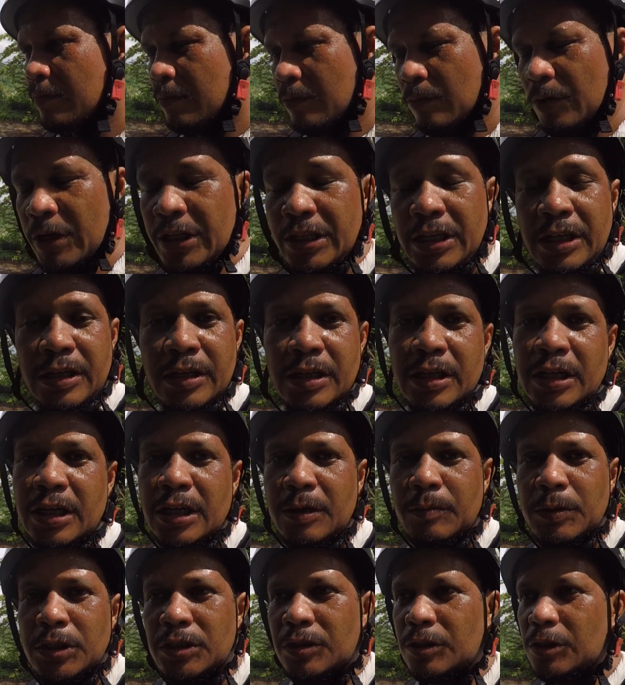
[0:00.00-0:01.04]
reading
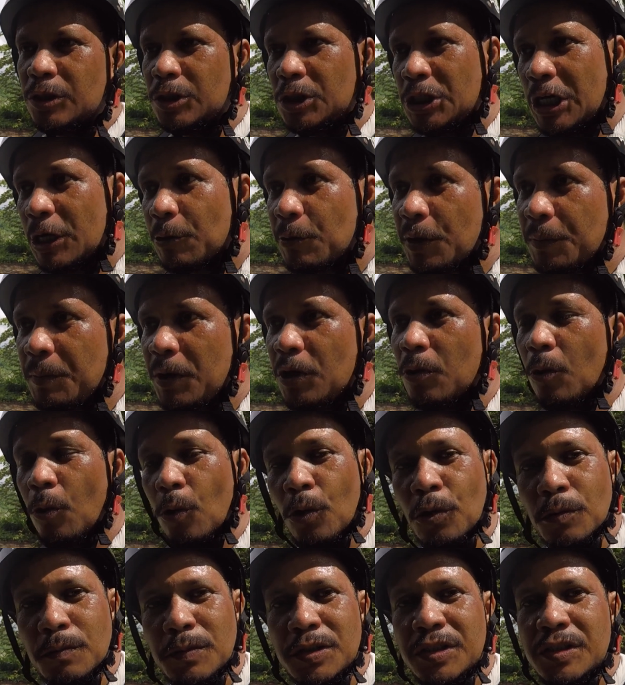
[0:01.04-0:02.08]
Mr. Jeremy
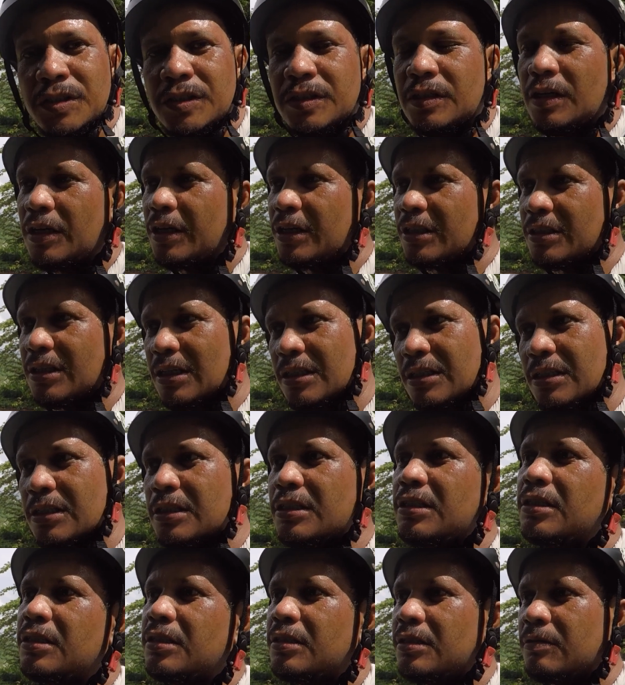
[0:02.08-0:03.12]
Holmes'
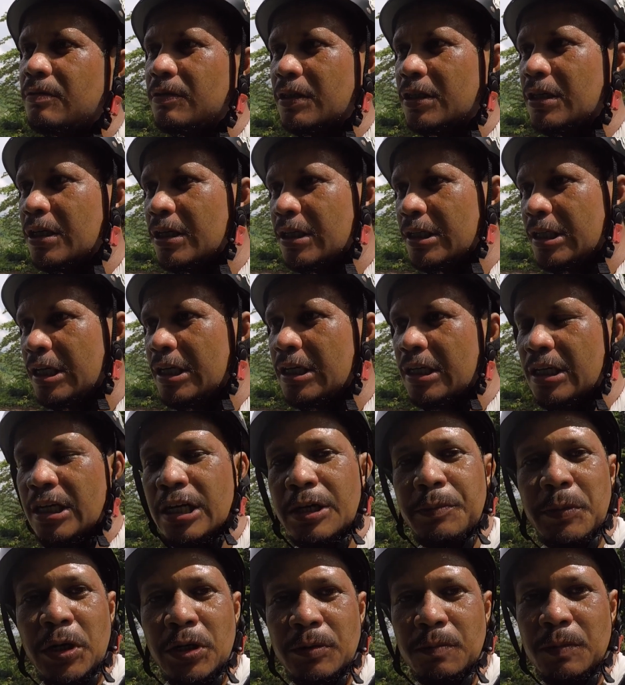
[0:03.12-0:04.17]
article regarding
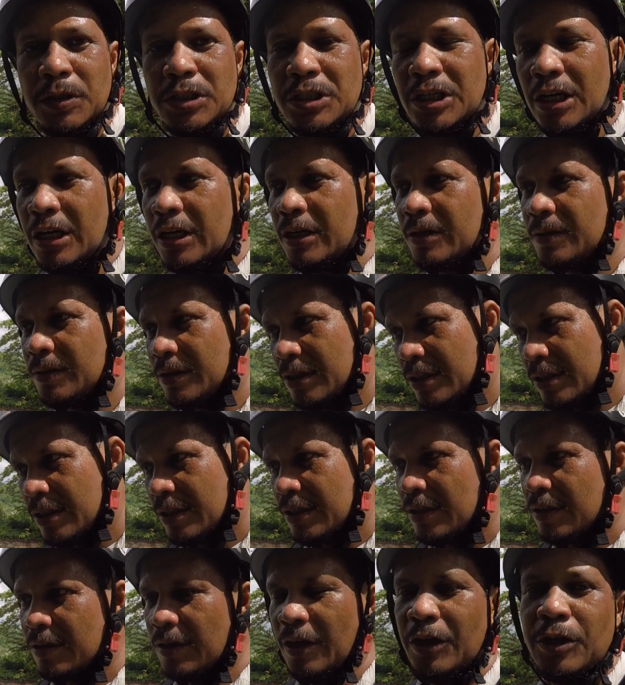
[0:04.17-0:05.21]
Mount Bijiang,
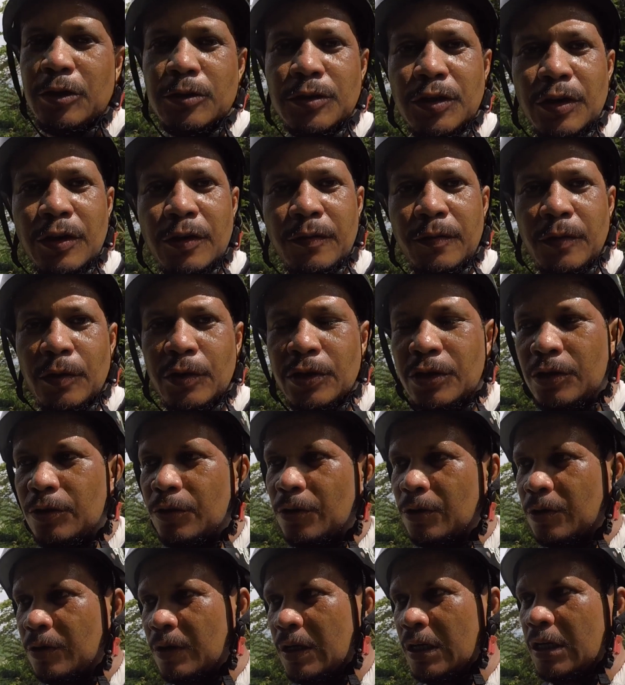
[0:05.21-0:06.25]
thank you, sir, for
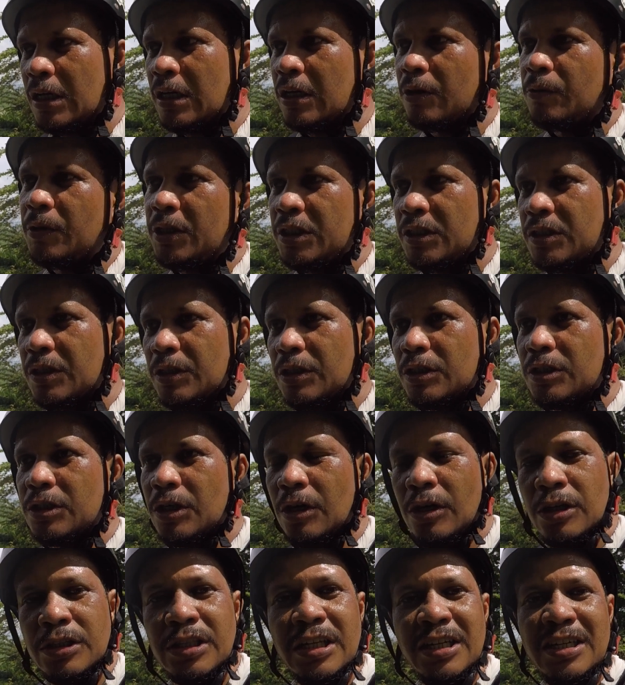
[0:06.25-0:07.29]
your research
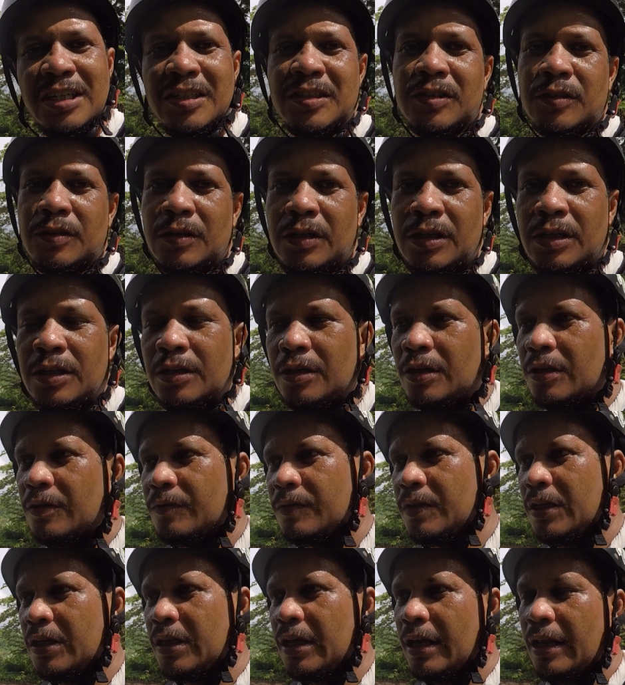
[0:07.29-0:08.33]
on the history
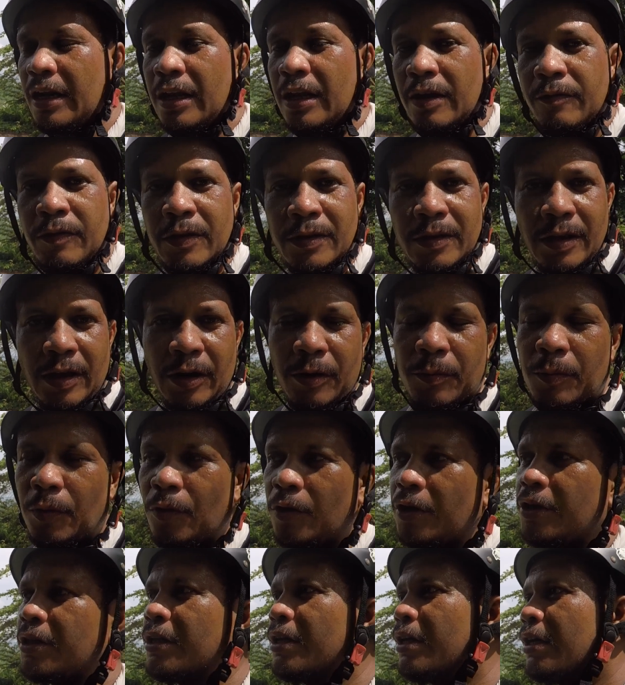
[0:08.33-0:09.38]
of the 11th
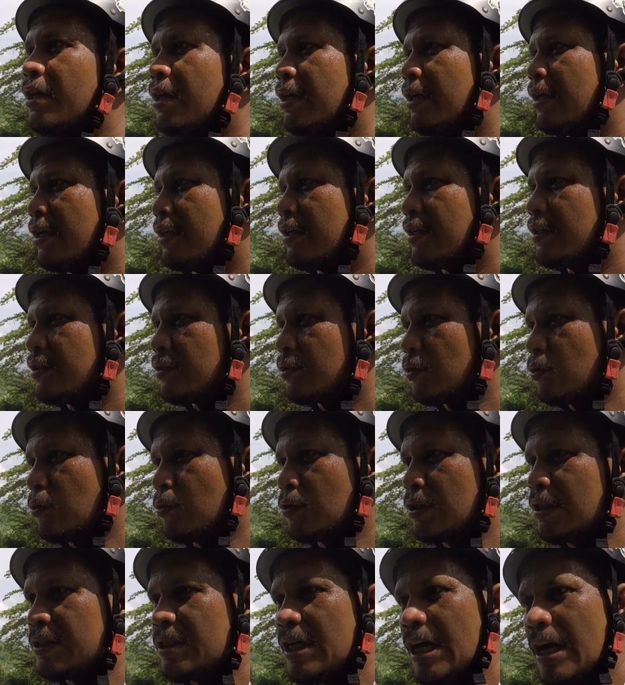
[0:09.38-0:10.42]
Airborne. So
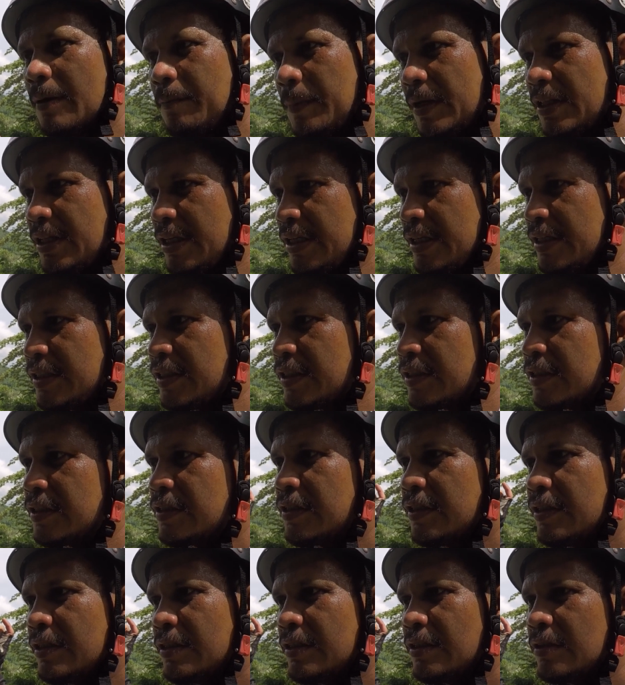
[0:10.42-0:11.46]
the Japanese
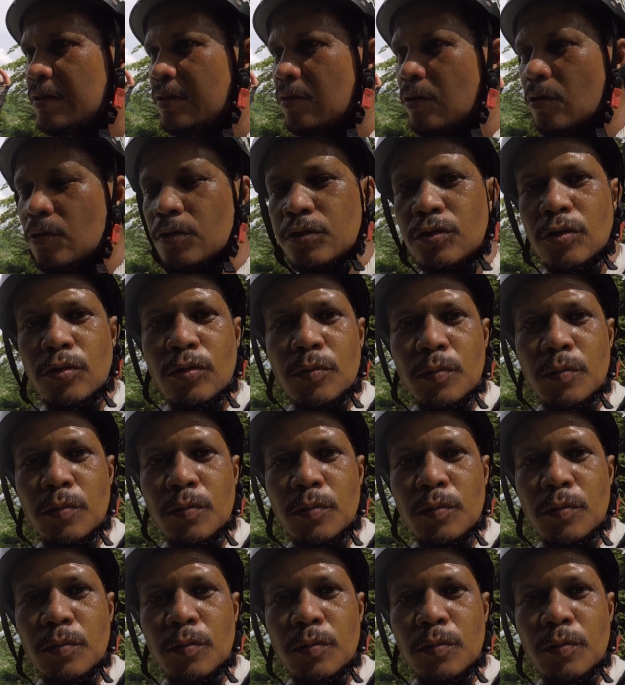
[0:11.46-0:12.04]
also